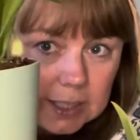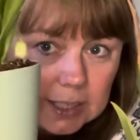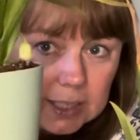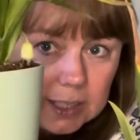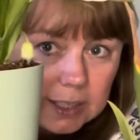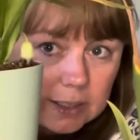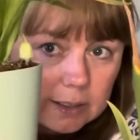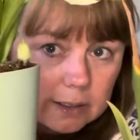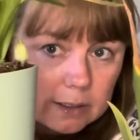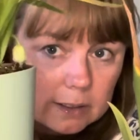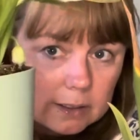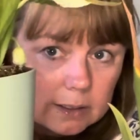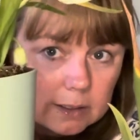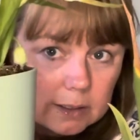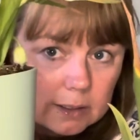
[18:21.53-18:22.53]
here.
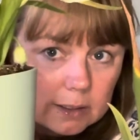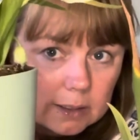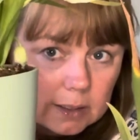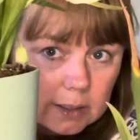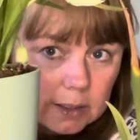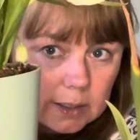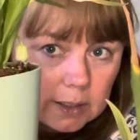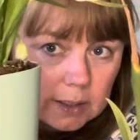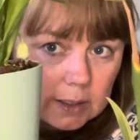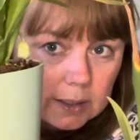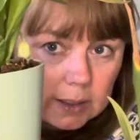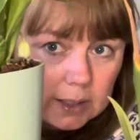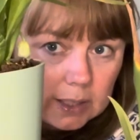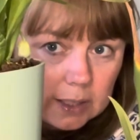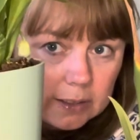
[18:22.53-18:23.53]

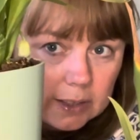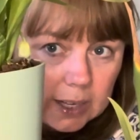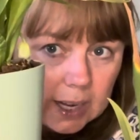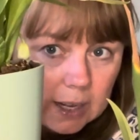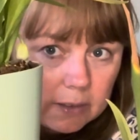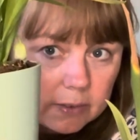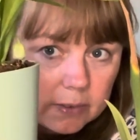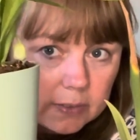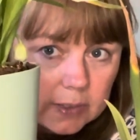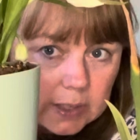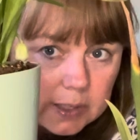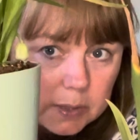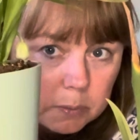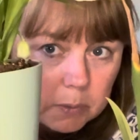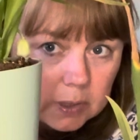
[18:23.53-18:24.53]
The other half of
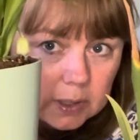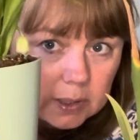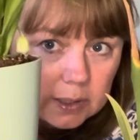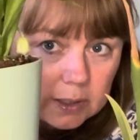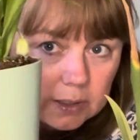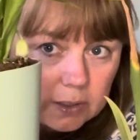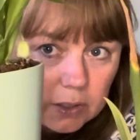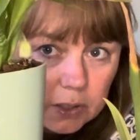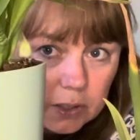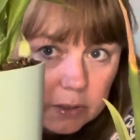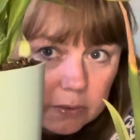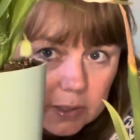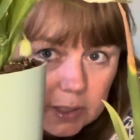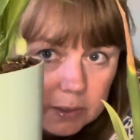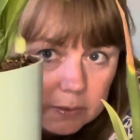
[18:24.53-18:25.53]
this one could have
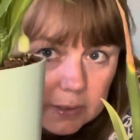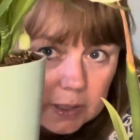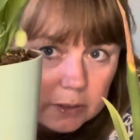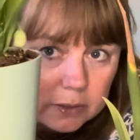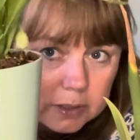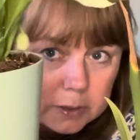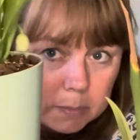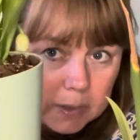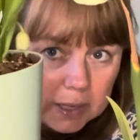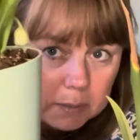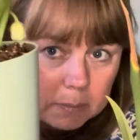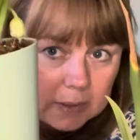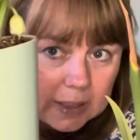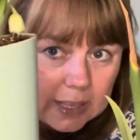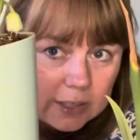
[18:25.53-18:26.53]
had a flower spike,
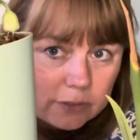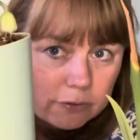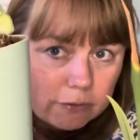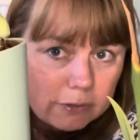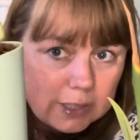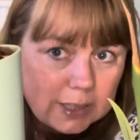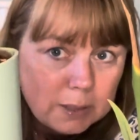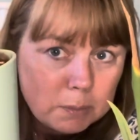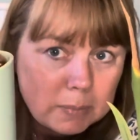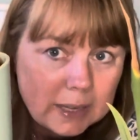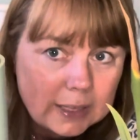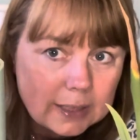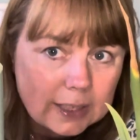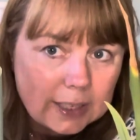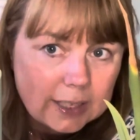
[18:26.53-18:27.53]
but that's really
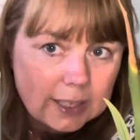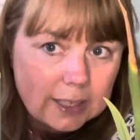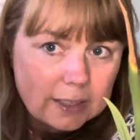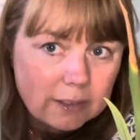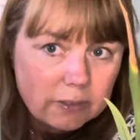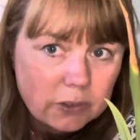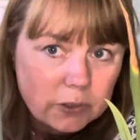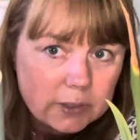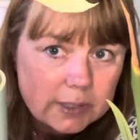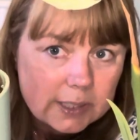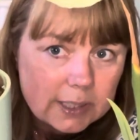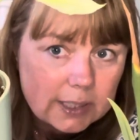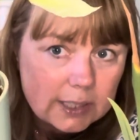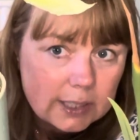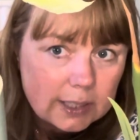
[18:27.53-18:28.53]
badly kind of
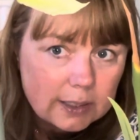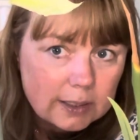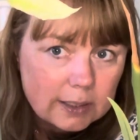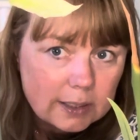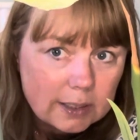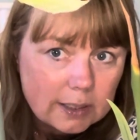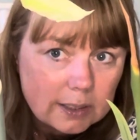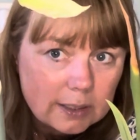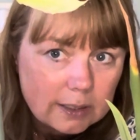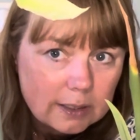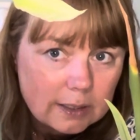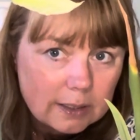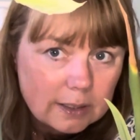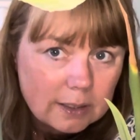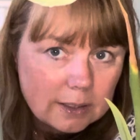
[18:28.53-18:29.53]
quercetinaed
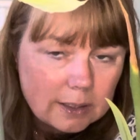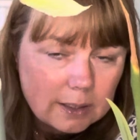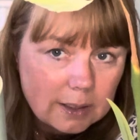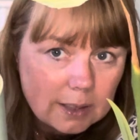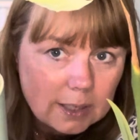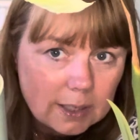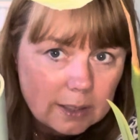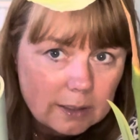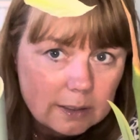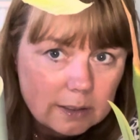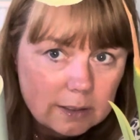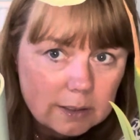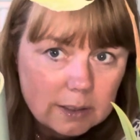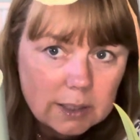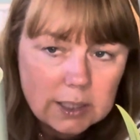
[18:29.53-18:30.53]
there.
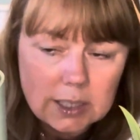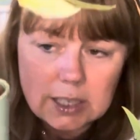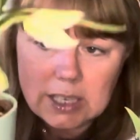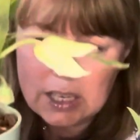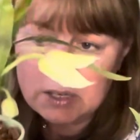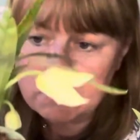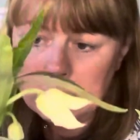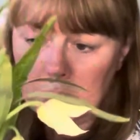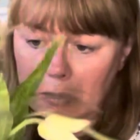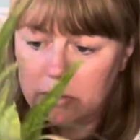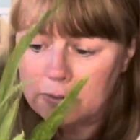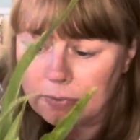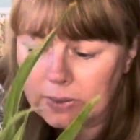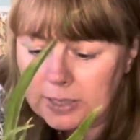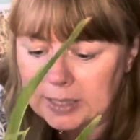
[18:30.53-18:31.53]
But
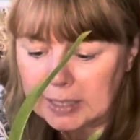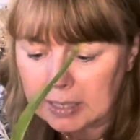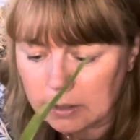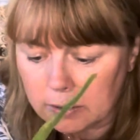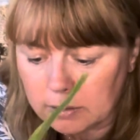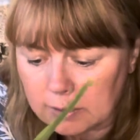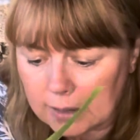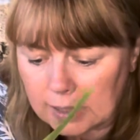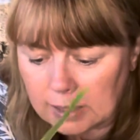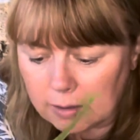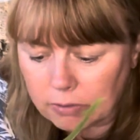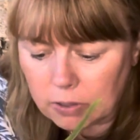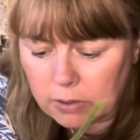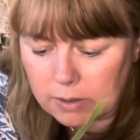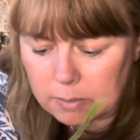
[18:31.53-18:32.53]
hopefully now that I've
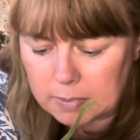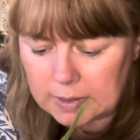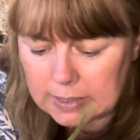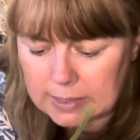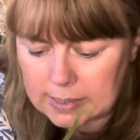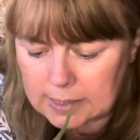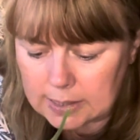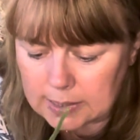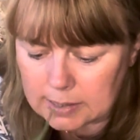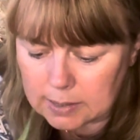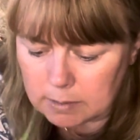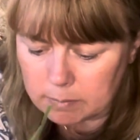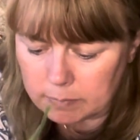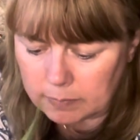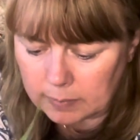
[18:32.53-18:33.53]
got them in the
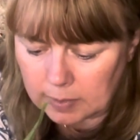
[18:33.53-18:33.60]
system,